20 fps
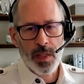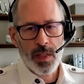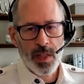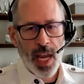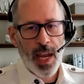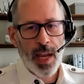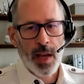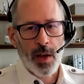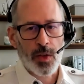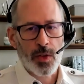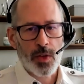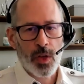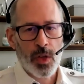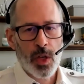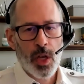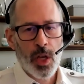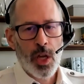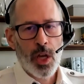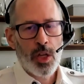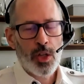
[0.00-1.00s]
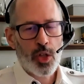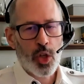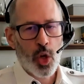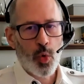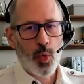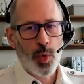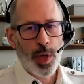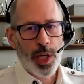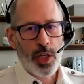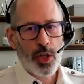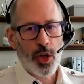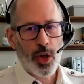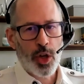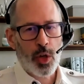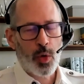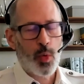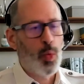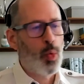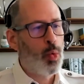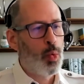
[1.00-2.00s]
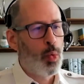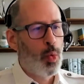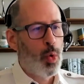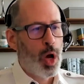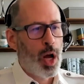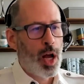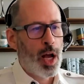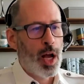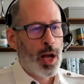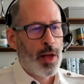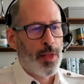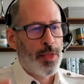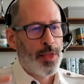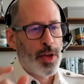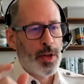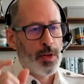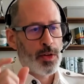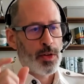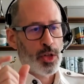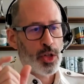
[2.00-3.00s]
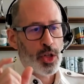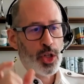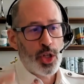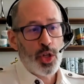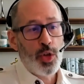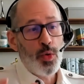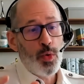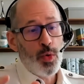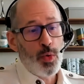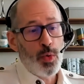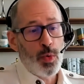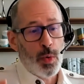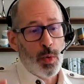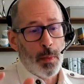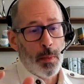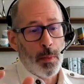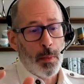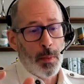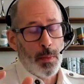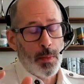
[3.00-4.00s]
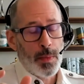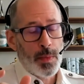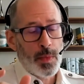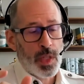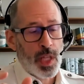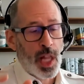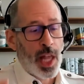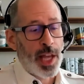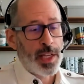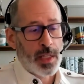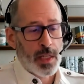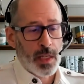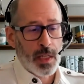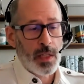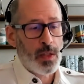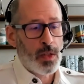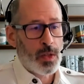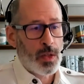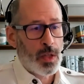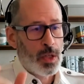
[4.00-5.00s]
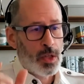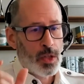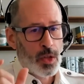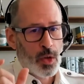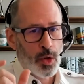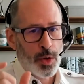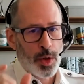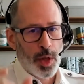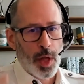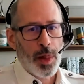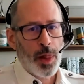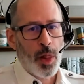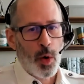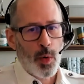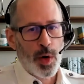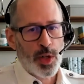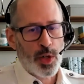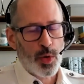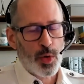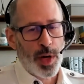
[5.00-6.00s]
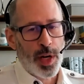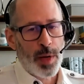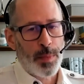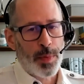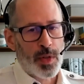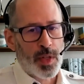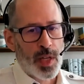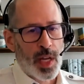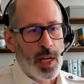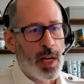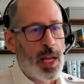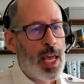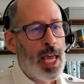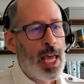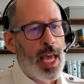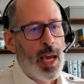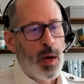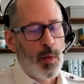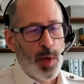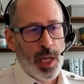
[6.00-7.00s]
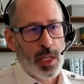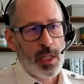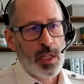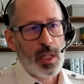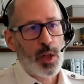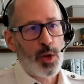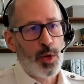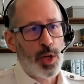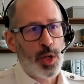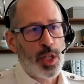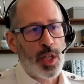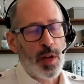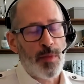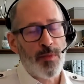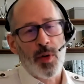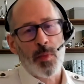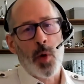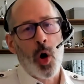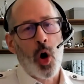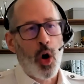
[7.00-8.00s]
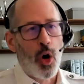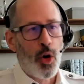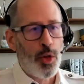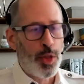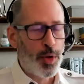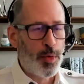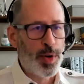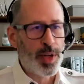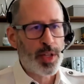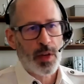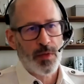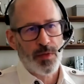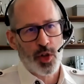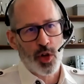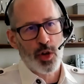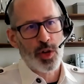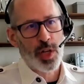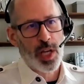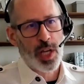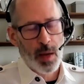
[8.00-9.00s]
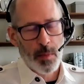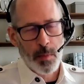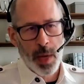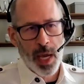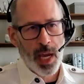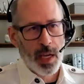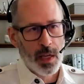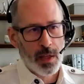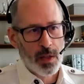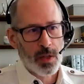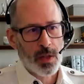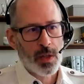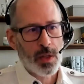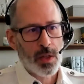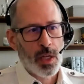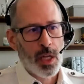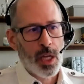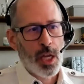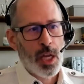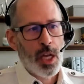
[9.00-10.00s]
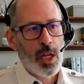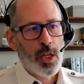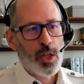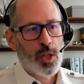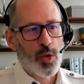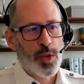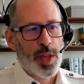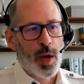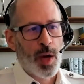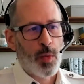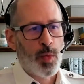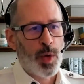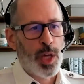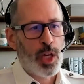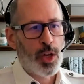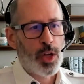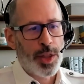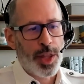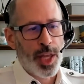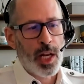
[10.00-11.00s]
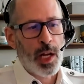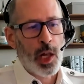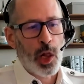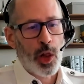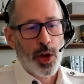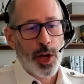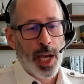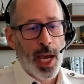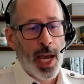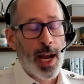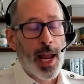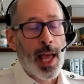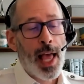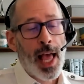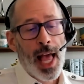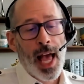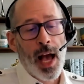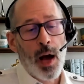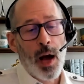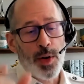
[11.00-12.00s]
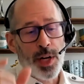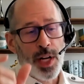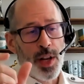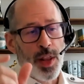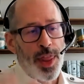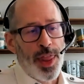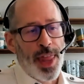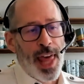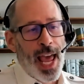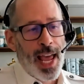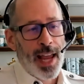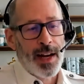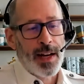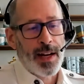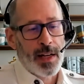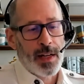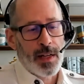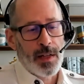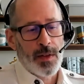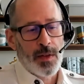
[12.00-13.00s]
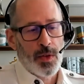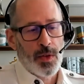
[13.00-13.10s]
sales. So we took the two slices, so the lower 20%, and we excluded them from all the risk of churn campaigns so that we could then look at how did that